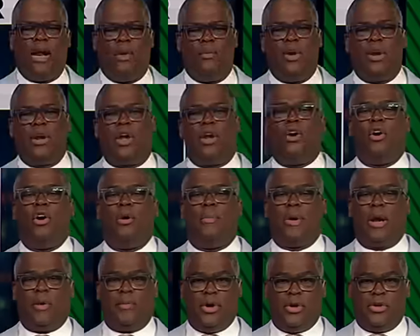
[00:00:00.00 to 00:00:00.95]
I want to go home
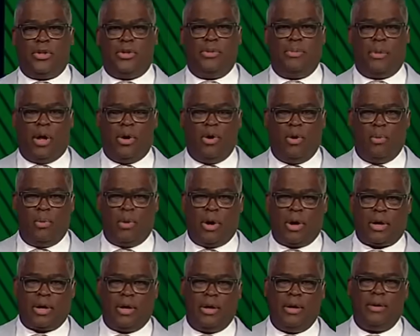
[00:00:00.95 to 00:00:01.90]
and I want to do my
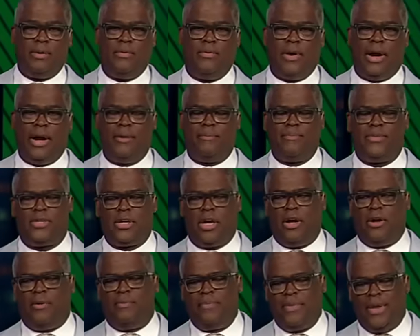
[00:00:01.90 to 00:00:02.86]
homework, right?
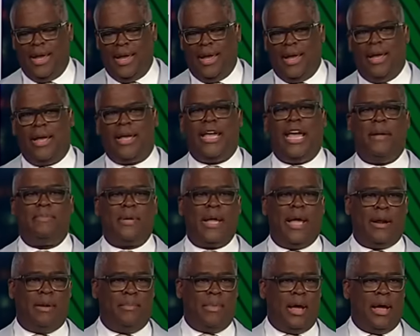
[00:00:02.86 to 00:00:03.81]
So, keep
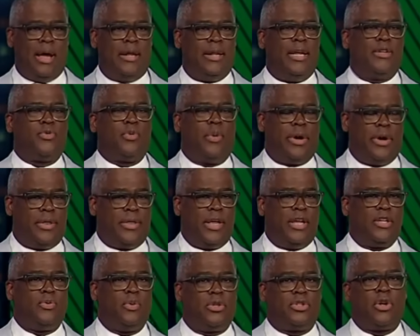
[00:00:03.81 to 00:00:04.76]
that in mind. That's one of the
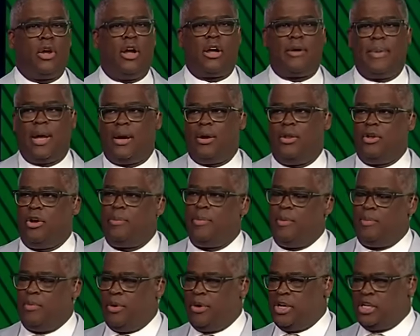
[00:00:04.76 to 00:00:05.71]
things we'll talk about a little
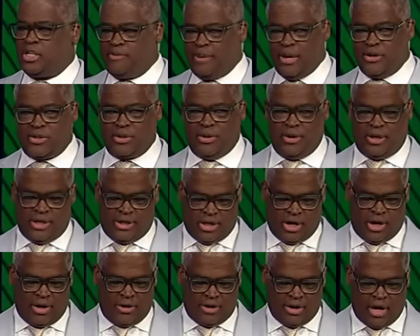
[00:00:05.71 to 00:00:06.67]
bit more in a special, and that's
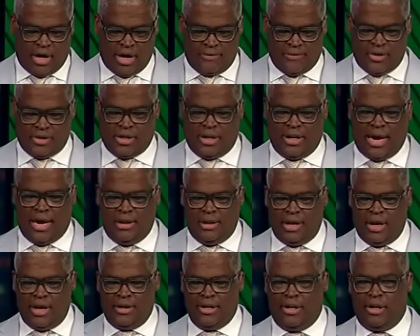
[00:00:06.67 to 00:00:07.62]
obviously
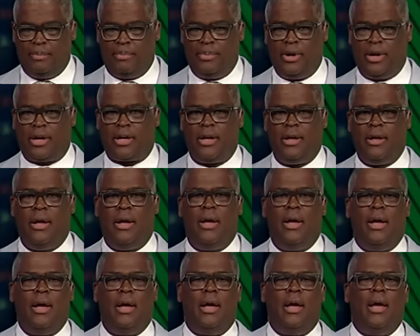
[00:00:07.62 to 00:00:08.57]
outlined in the book.
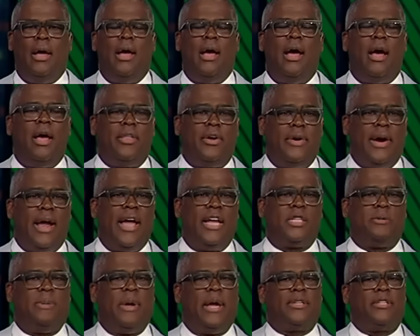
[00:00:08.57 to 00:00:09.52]
Other
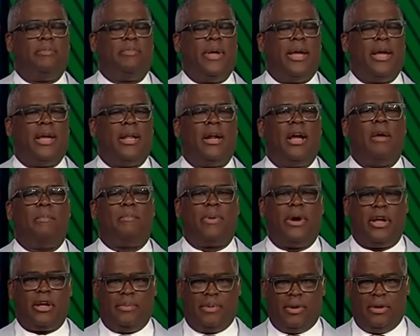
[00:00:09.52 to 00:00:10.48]
aspects of being an
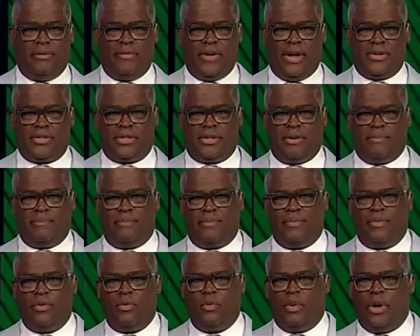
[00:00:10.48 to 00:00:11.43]
unbreakable investor.
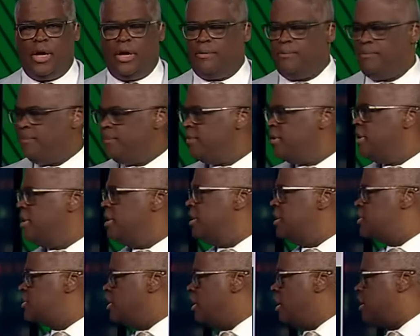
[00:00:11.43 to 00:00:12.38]
Well,
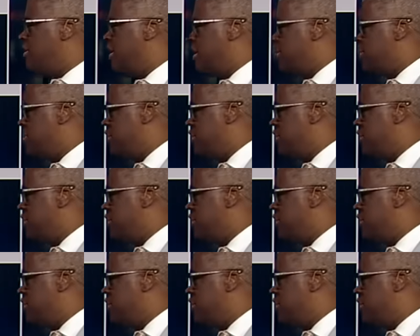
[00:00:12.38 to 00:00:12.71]
let's talk about